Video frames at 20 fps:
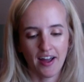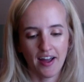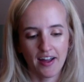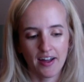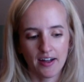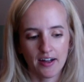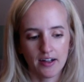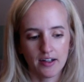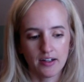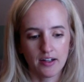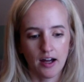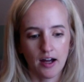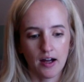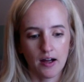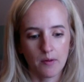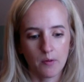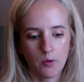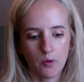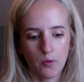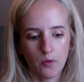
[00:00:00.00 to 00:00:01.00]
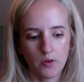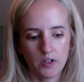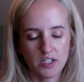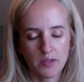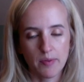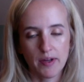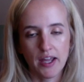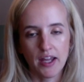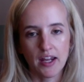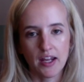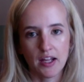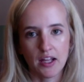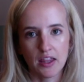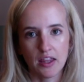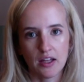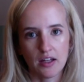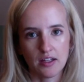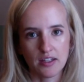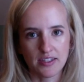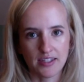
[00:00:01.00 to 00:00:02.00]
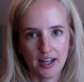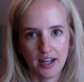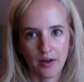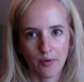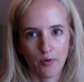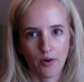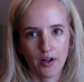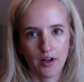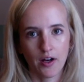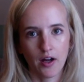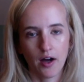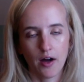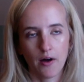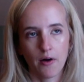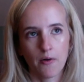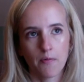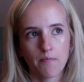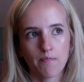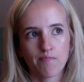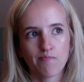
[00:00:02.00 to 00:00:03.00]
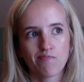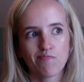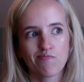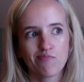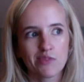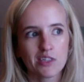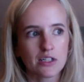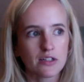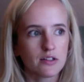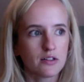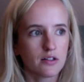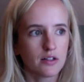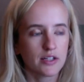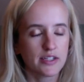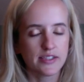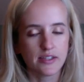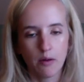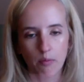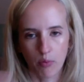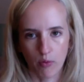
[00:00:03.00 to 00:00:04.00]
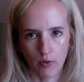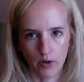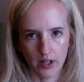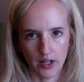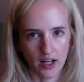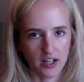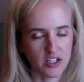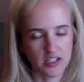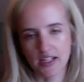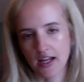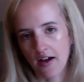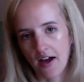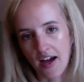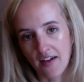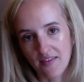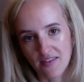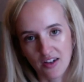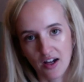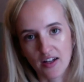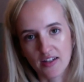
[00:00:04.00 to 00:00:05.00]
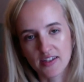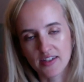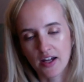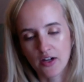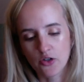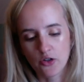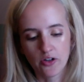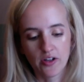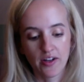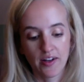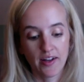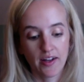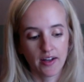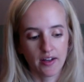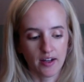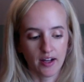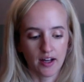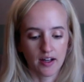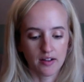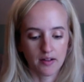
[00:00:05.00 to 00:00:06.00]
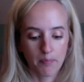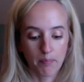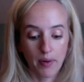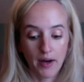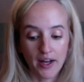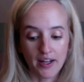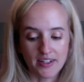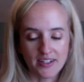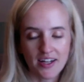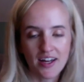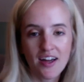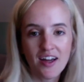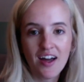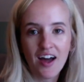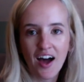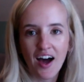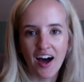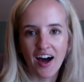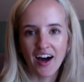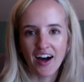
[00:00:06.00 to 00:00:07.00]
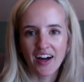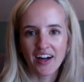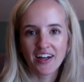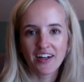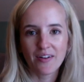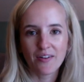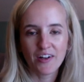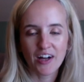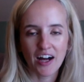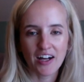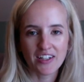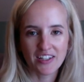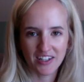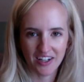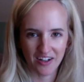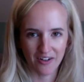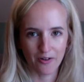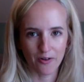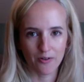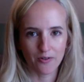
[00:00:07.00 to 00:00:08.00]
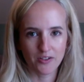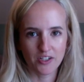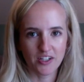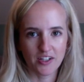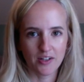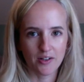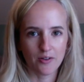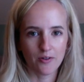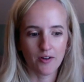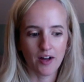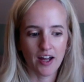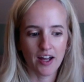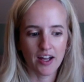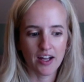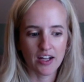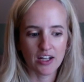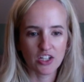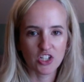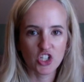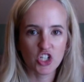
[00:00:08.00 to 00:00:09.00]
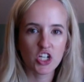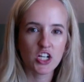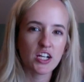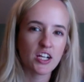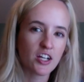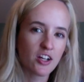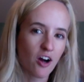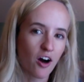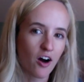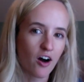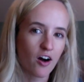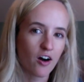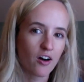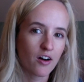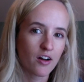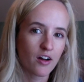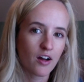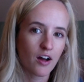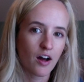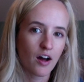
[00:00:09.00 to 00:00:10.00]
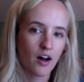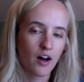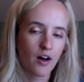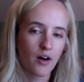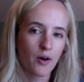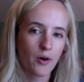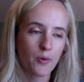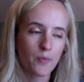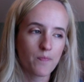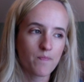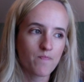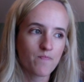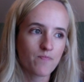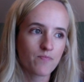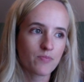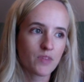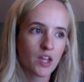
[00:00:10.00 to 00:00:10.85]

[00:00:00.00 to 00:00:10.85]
and I'm going to be getting the second one at some point. I have not scheduled it in yet, but I got to go to a Qigong.